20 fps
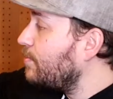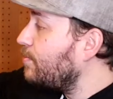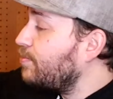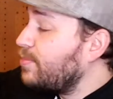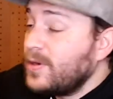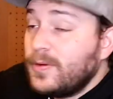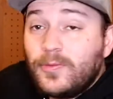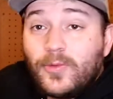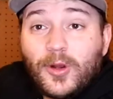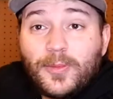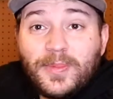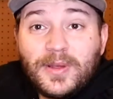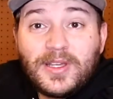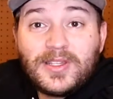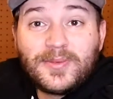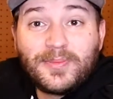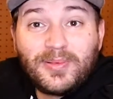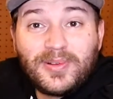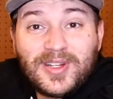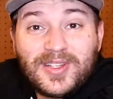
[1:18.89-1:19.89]
Print warping
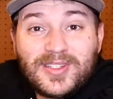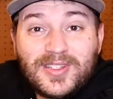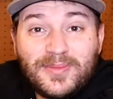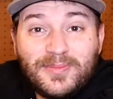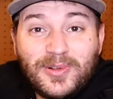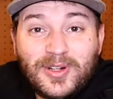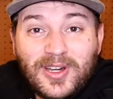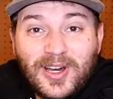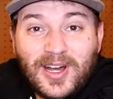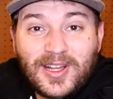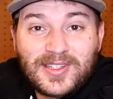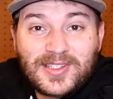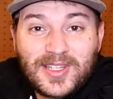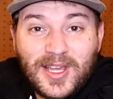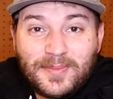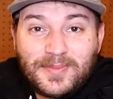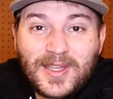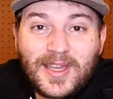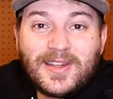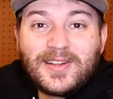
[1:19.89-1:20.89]
is a pretty simple
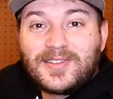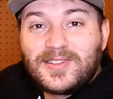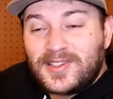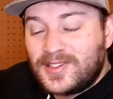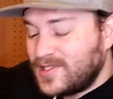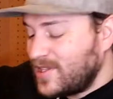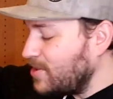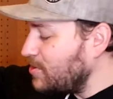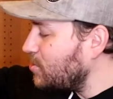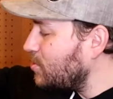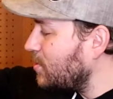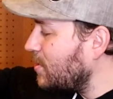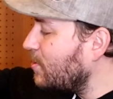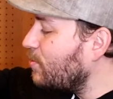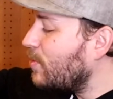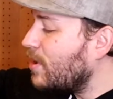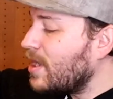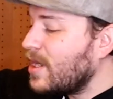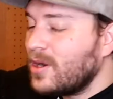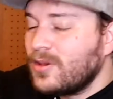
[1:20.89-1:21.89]
concept, and it's essentially
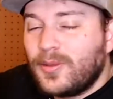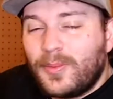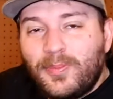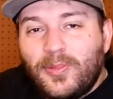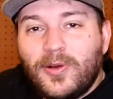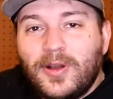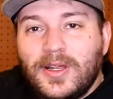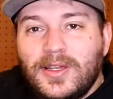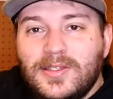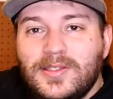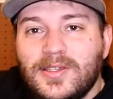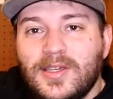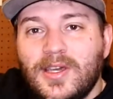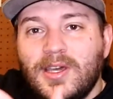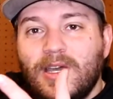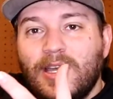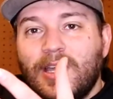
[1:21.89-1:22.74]
where the print,